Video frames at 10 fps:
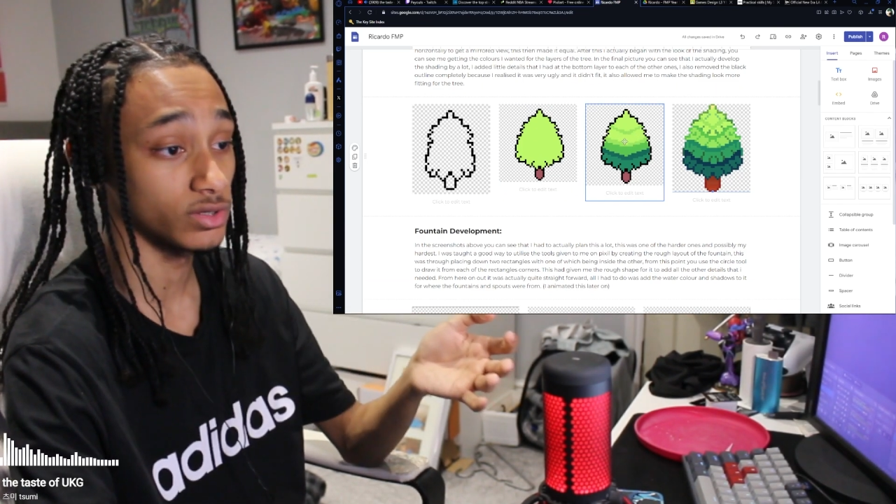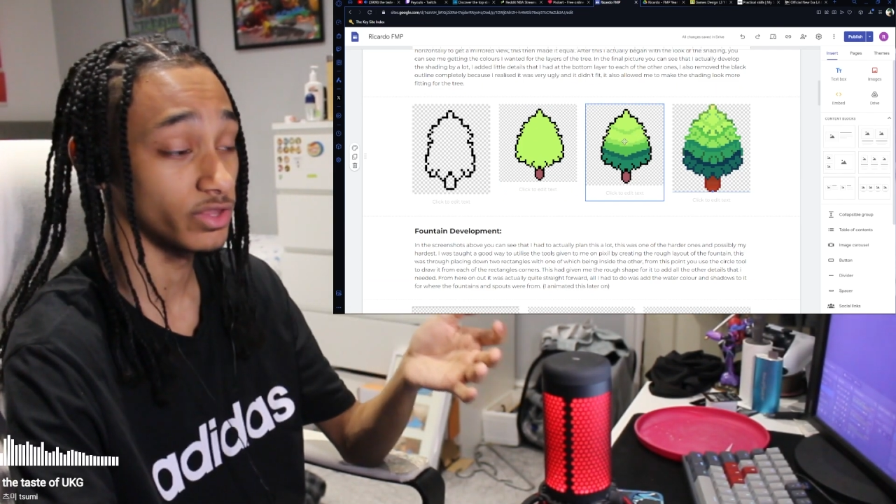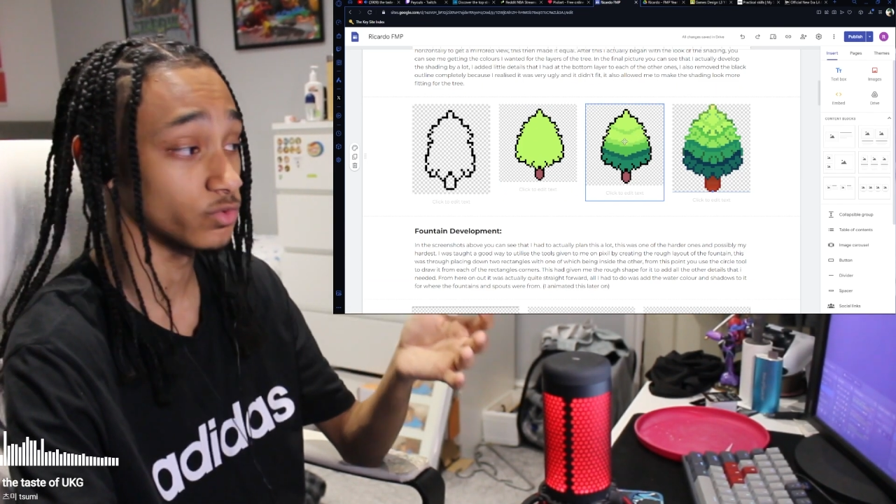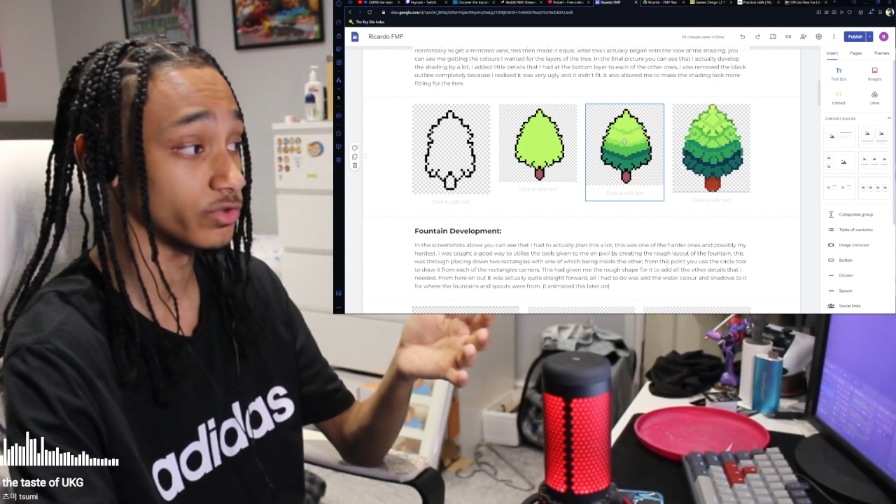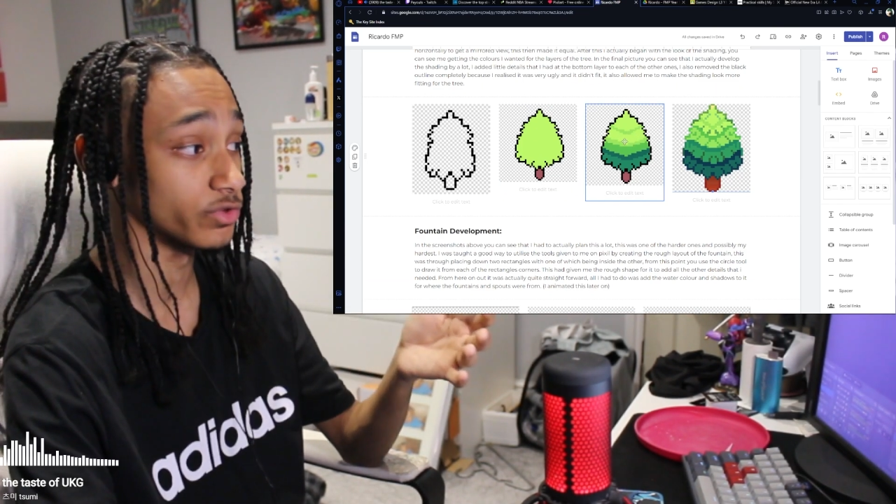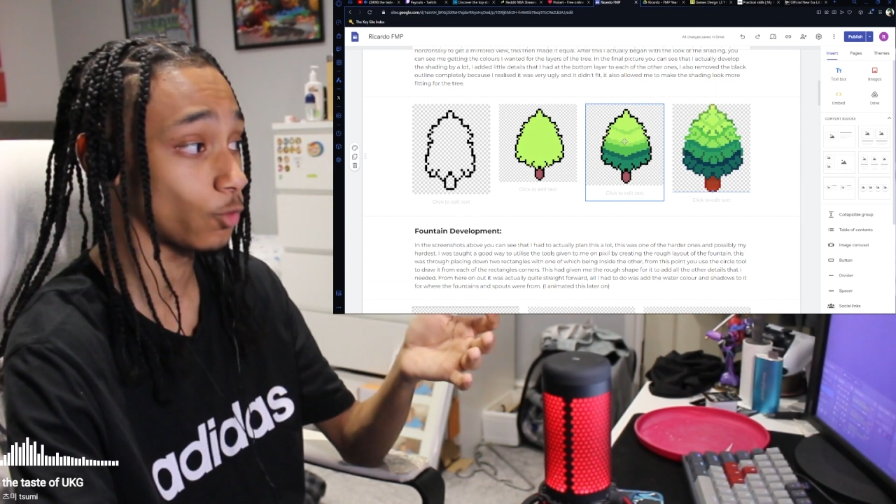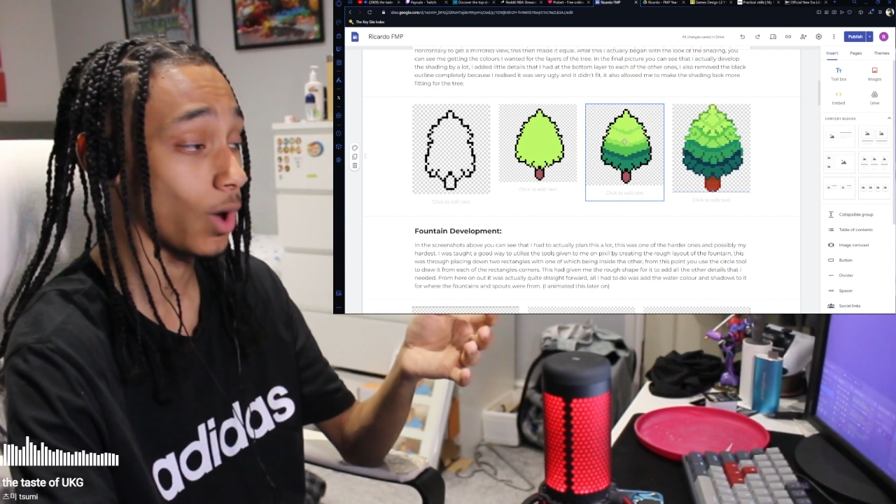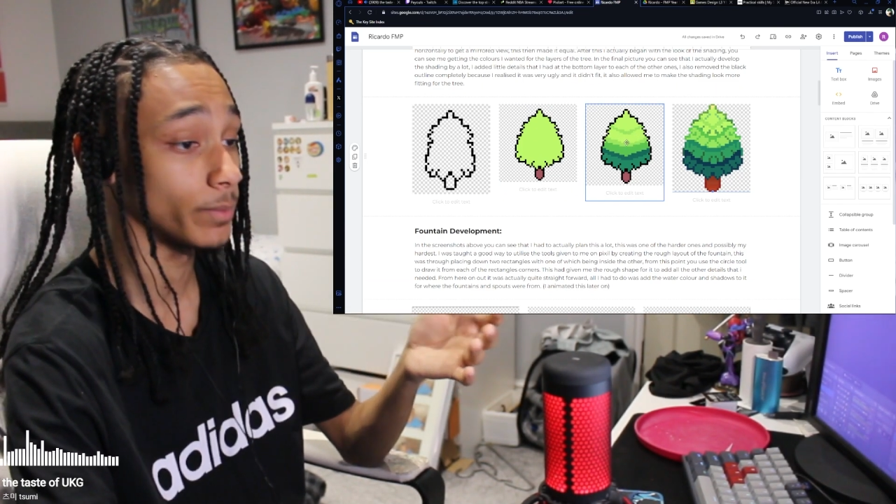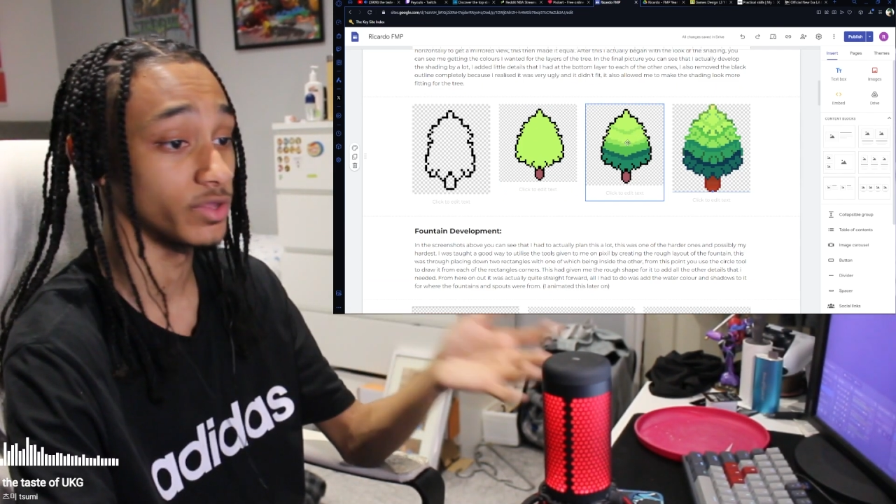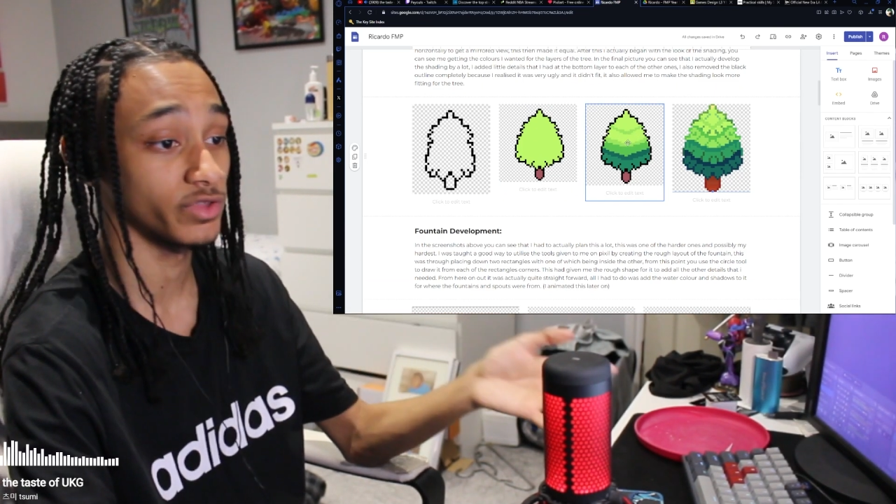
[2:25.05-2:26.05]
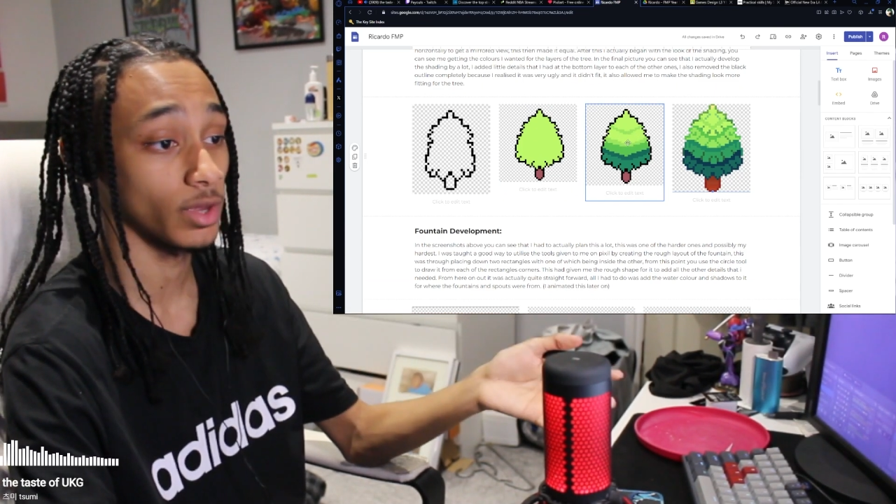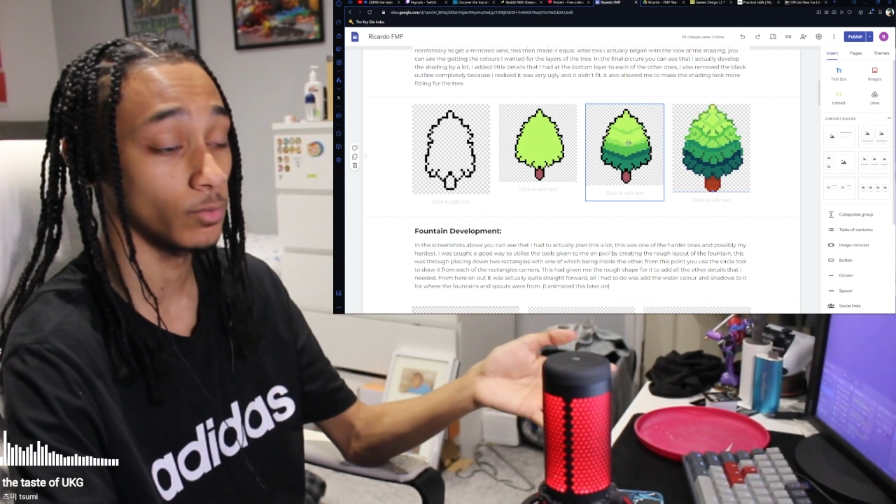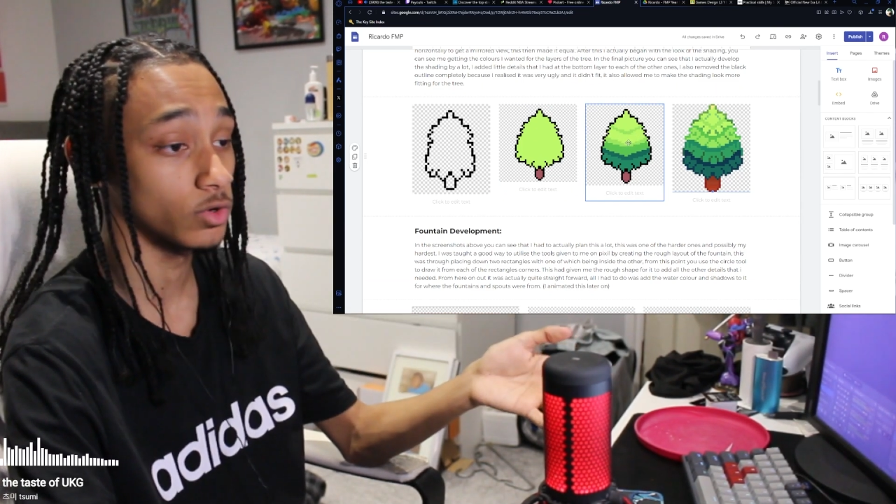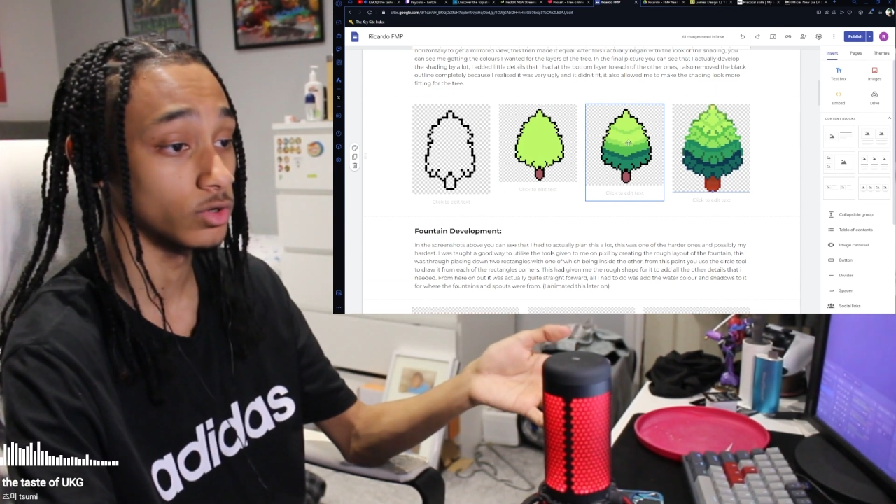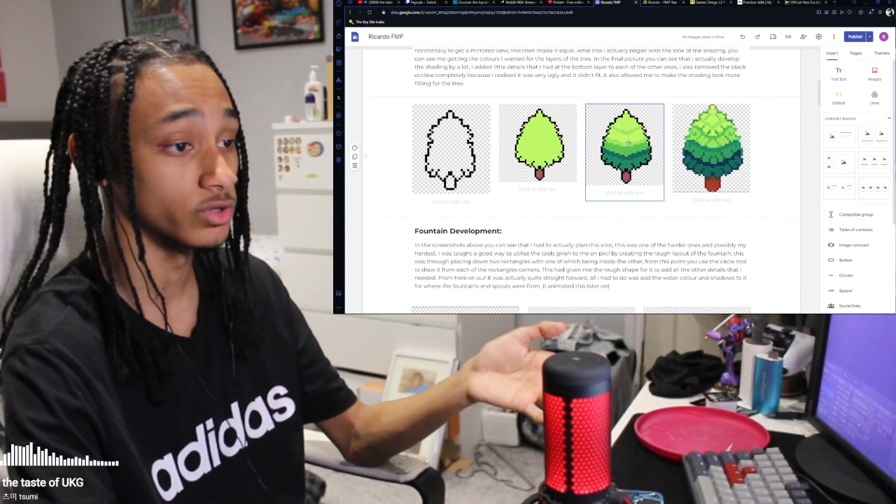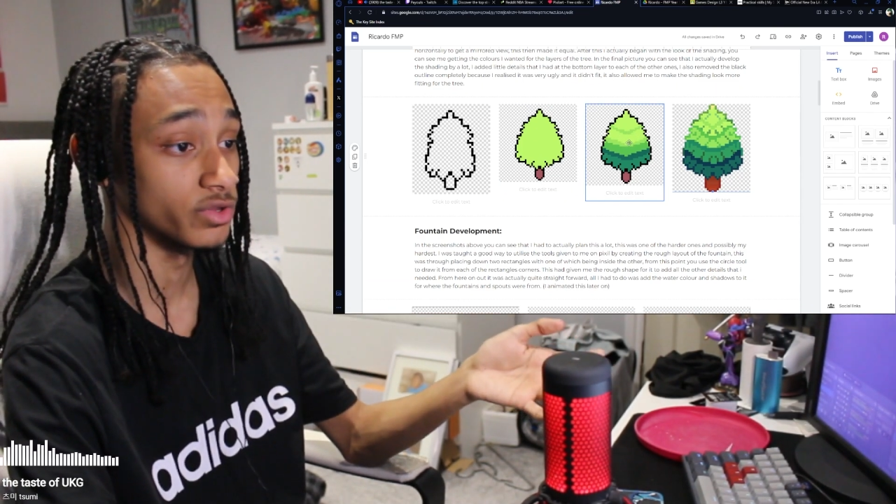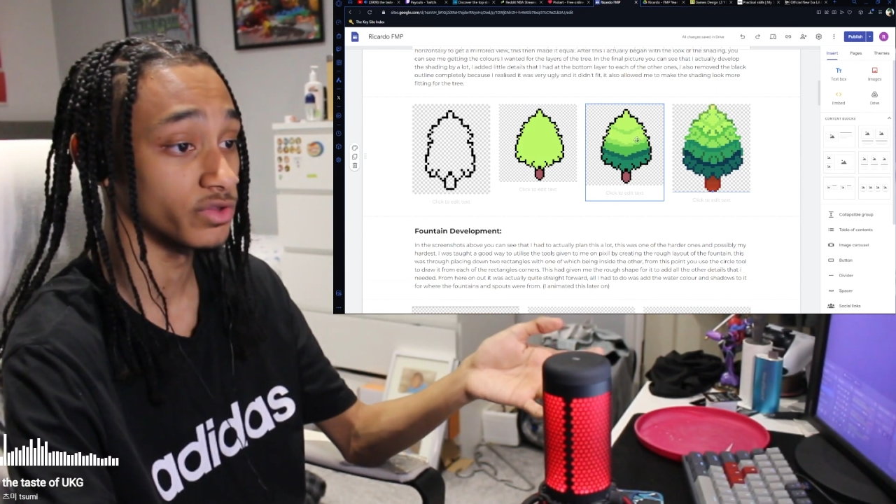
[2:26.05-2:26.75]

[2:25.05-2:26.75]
This was quite a big step because